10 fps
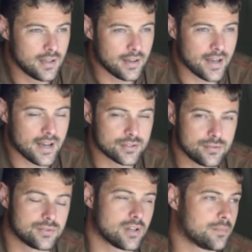and Ash,
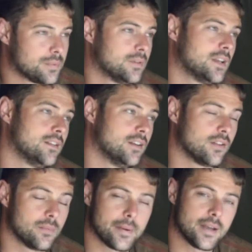who's up in the
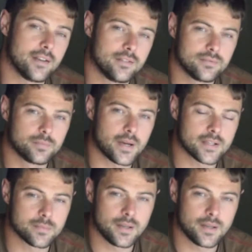other bay past